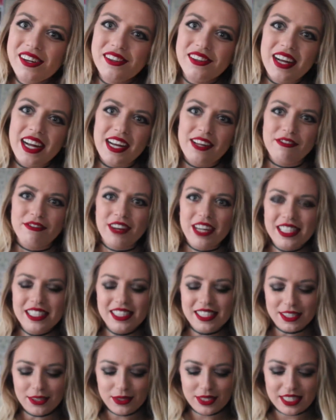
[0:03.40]
Alrighty
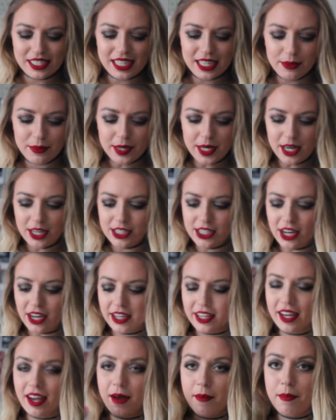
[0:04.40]
friends, so today we are
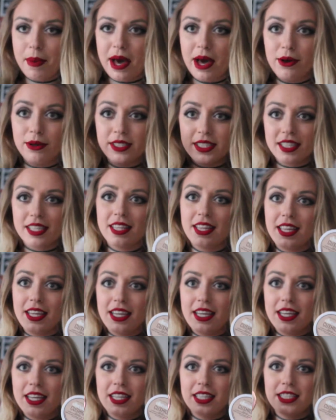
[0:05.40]
talking about
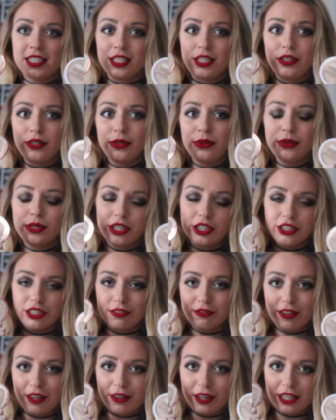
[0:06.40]
the two
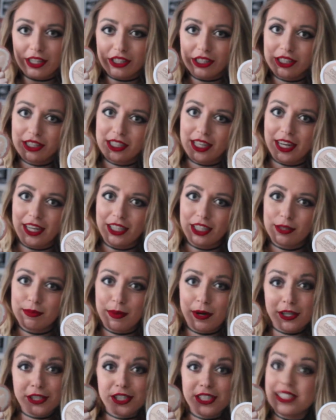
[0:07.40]
cushion foundations that I just
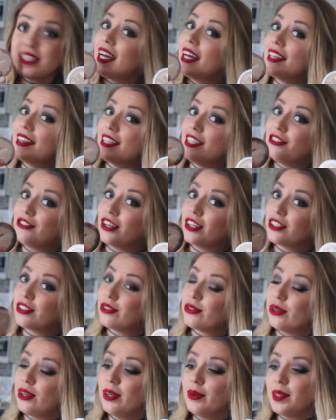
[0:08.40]
purchased at the
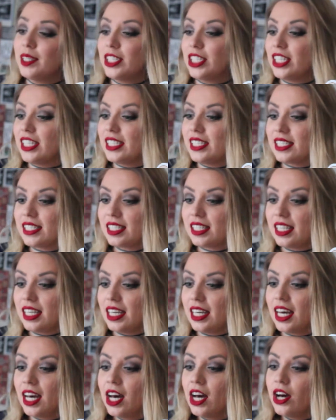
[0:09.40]
drugstore, which is
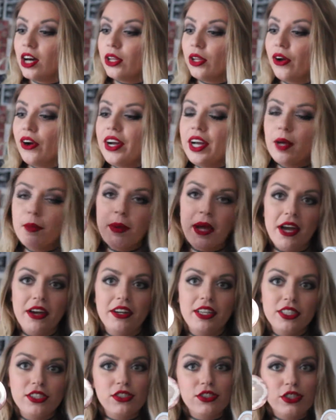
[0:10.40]
the L'Oreal
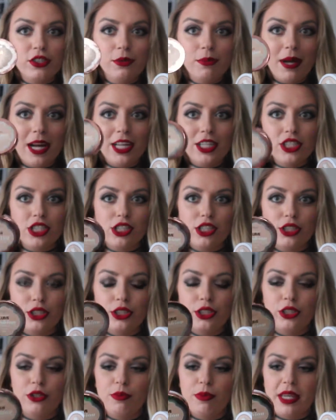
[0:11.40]
Paris True Match
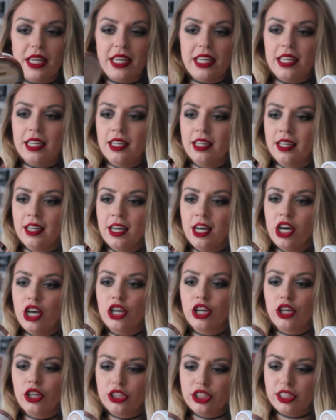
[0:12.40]
Lumi
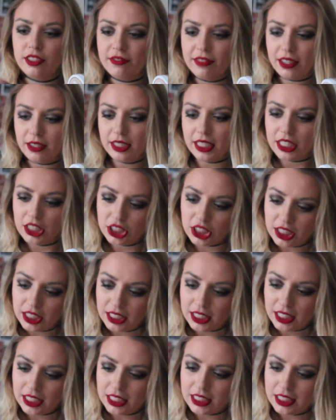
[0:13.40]
Cushion
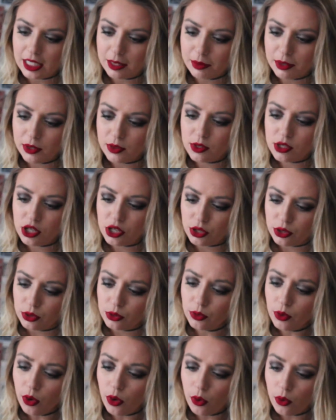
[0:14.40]
Foundation in
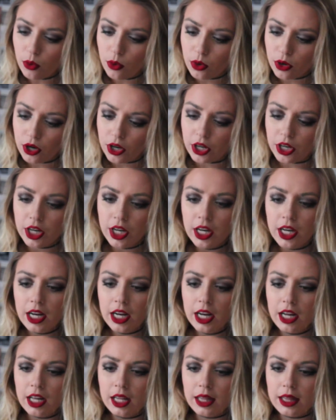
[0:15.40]
W2 or
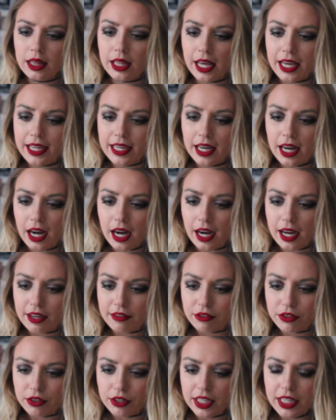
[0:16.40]
Light
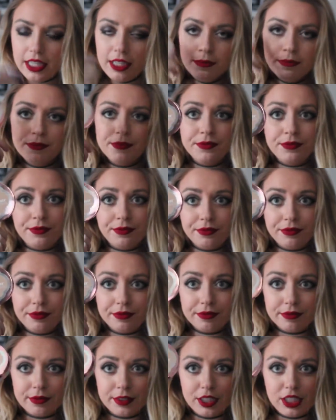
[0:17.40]
Ivory,
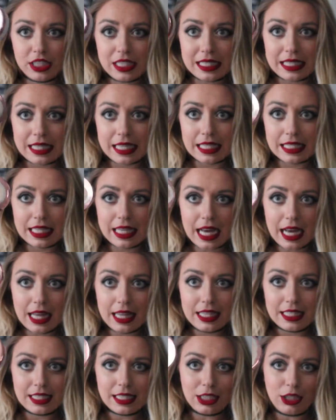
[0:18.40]
which is
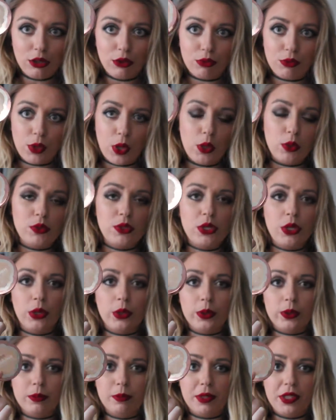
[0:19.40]
this little rose
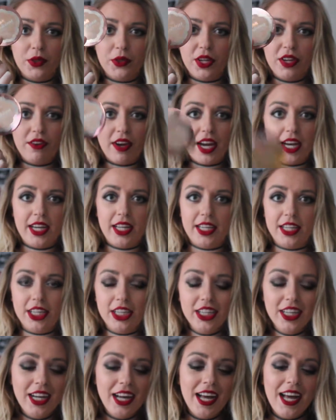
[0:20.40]
gold beauty right
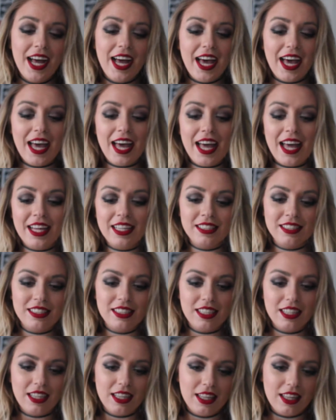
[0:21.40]
here, and
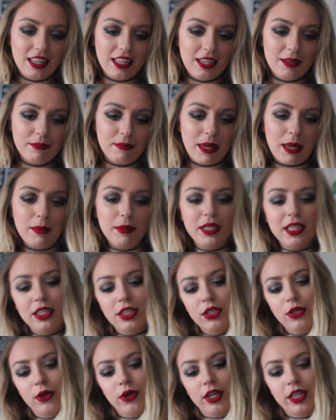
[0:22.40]
the Maybelline
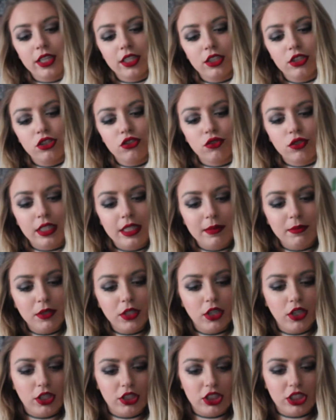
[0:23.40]
New York Dream
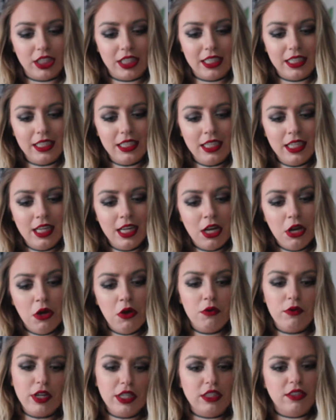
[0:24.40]
Cushion
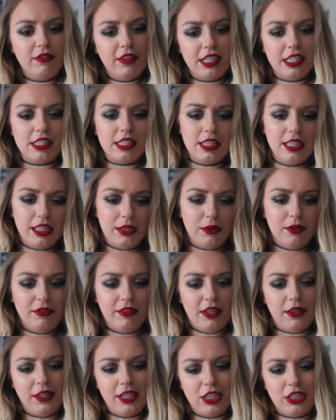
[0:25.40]
Fresh Face Liquid
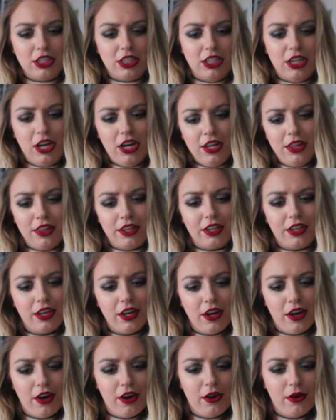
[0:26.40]
Foundation on the
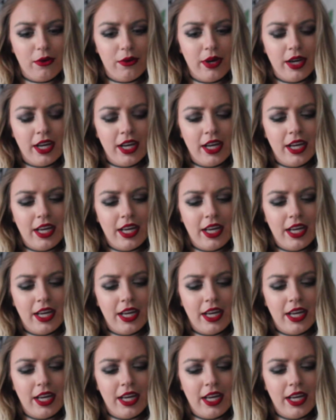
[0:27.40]
go